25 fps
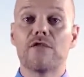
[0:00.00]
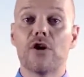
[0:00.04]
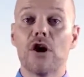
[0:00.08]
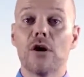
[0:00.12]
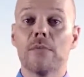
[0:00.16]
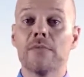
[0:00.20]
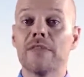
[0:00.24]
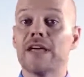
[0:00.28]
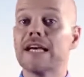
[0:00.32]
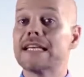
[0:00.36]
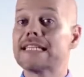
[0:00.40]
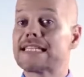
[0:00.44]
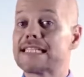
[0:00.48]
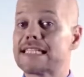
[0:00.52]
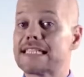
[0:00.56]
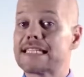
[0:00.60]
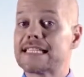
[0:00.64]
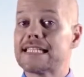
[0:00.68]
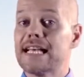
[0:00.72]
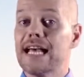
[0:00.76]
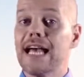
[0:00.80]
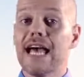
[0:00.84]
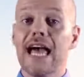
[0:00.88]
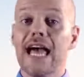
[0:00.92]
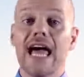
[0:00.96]
from the
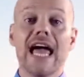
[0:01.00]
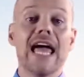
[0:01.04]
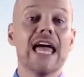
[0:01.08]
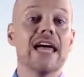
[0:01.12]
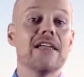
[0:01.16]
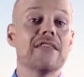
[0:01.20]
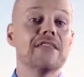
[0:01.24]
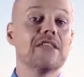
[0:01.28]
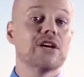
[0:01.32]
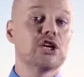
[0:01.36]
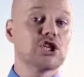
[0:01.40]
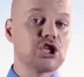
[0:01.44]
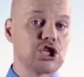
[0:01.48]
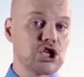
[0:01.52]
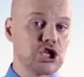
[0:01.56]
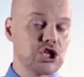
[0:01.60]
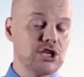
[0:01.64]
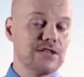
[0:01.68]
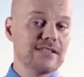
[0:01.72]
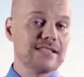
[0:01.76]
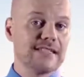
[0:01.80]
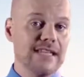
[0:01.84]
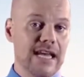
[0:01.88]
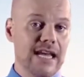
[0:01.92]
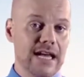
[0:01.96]
s and the
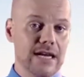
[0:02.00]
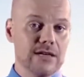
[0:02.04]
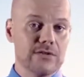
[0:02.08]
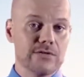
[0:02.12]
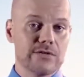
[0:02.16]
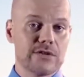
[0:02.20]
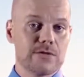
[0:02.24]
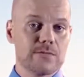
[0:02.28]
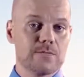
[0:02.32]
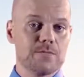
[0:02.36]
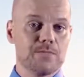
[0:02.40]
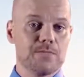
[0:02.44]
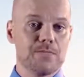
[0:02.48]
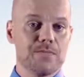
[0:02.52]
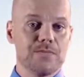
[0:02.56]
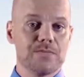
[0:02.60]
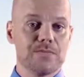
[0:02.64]
sh sounds.